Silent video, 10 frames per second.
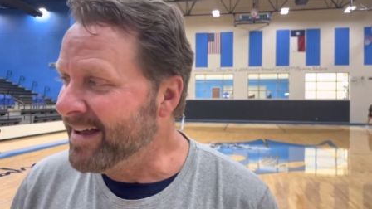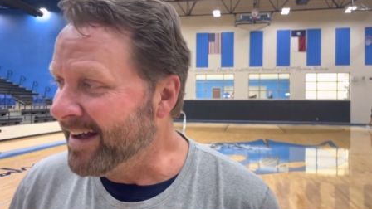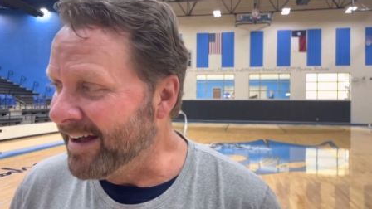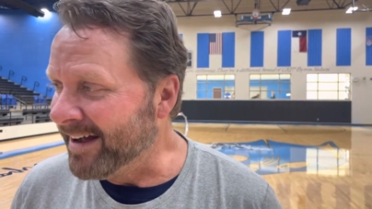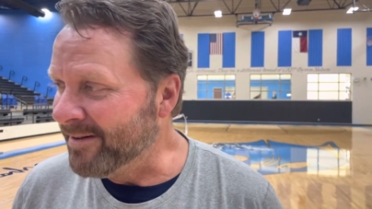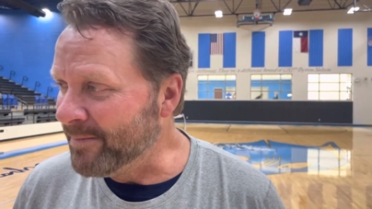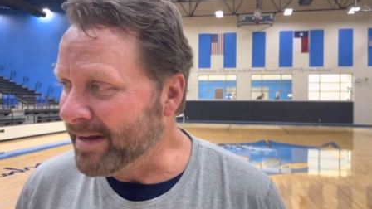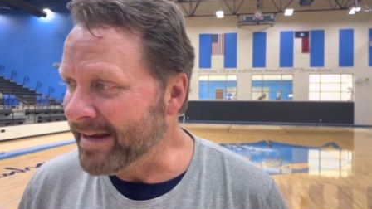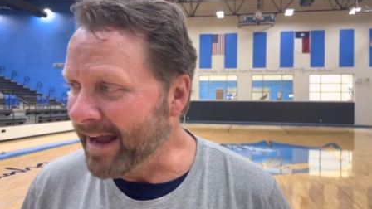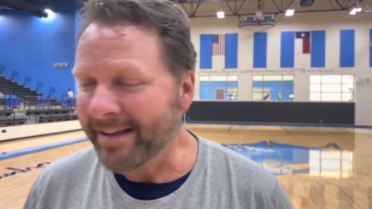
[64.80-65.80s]
uh,
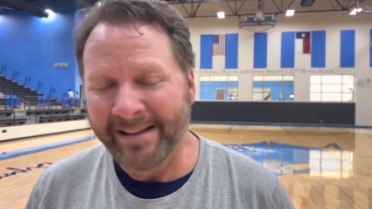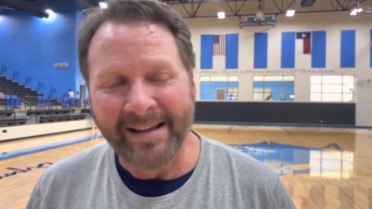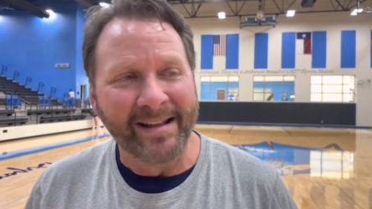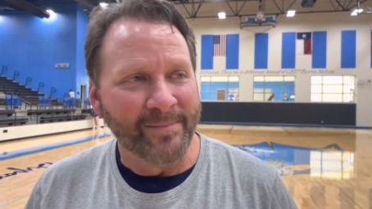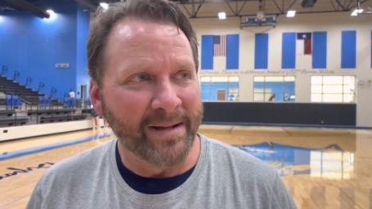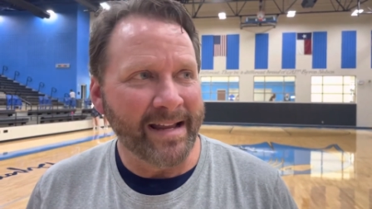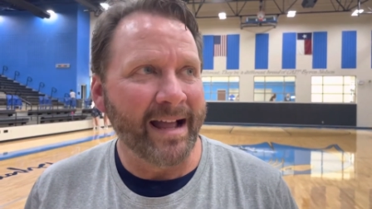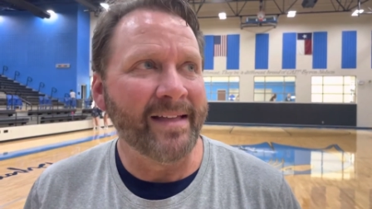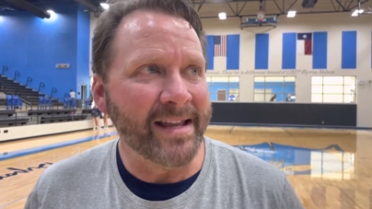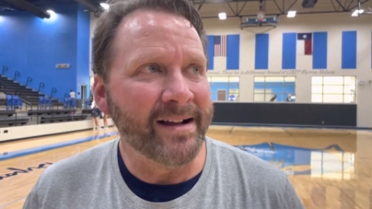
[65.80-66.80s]
but yeah but yeah
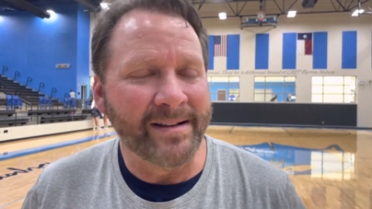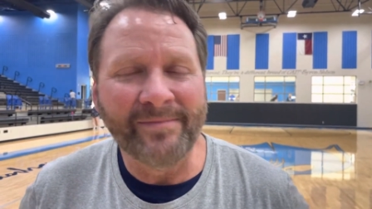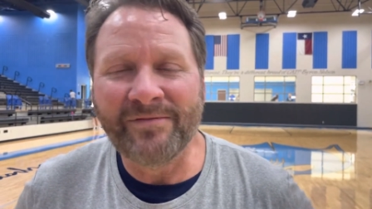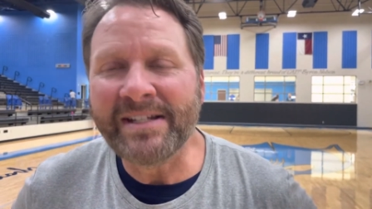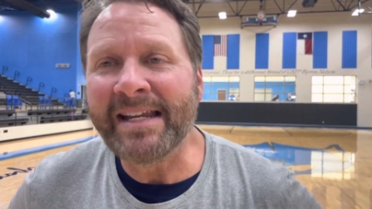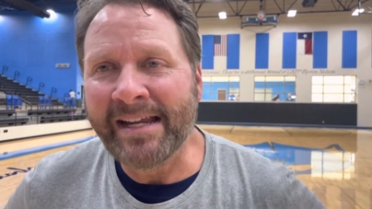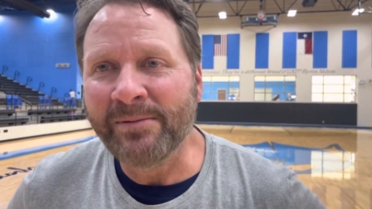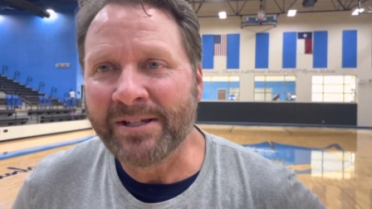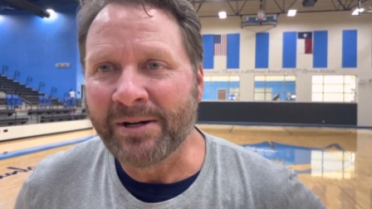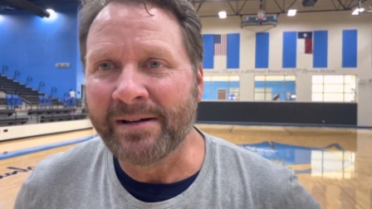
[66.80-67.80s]
I think uh, fatigue
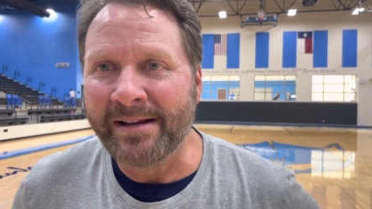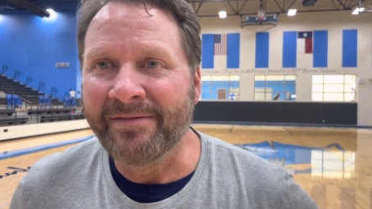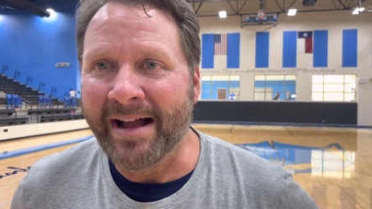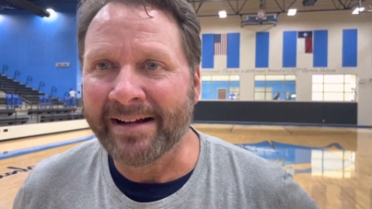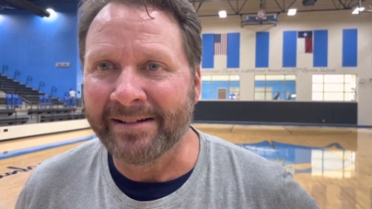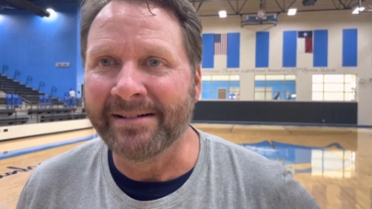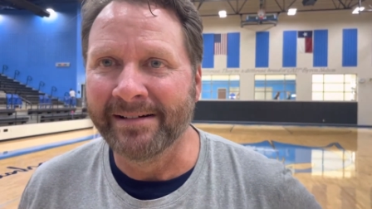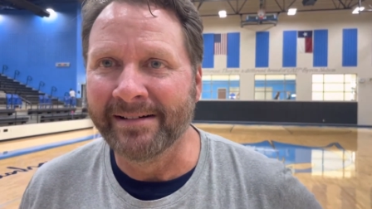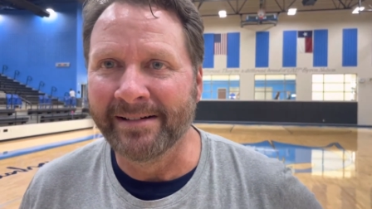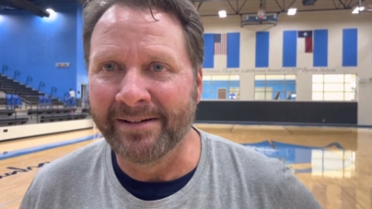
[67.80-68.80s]
was certainly a factor
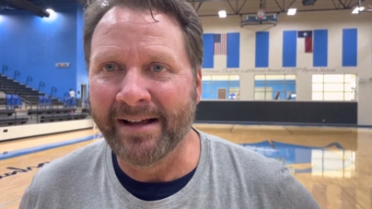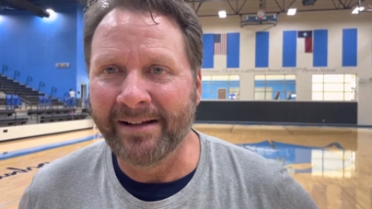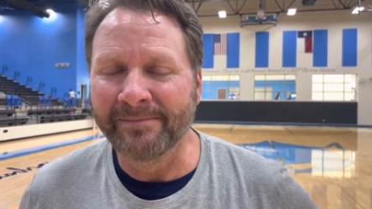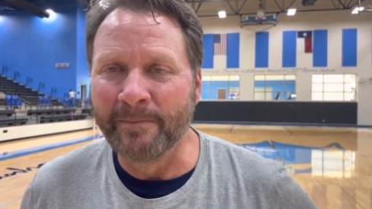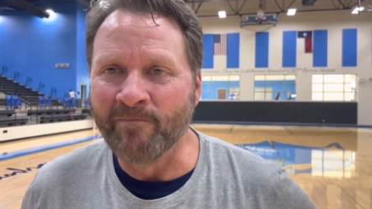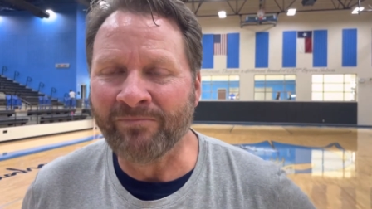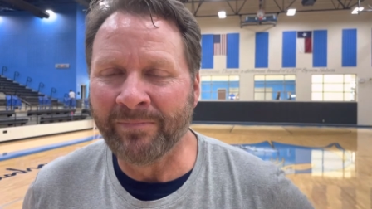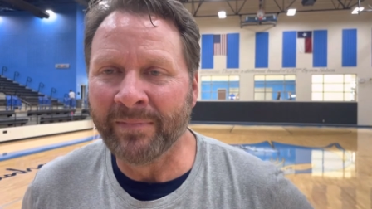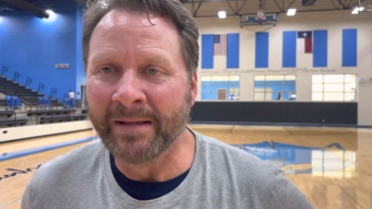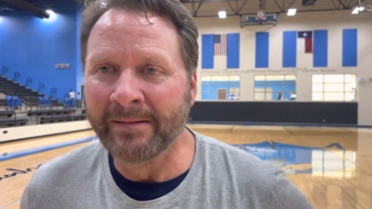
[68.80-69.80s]
no doubt um,
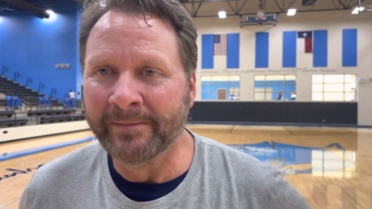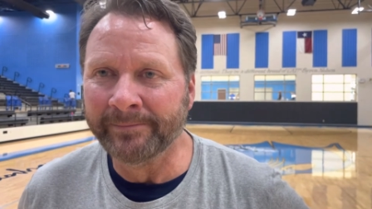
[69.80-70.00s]
you talk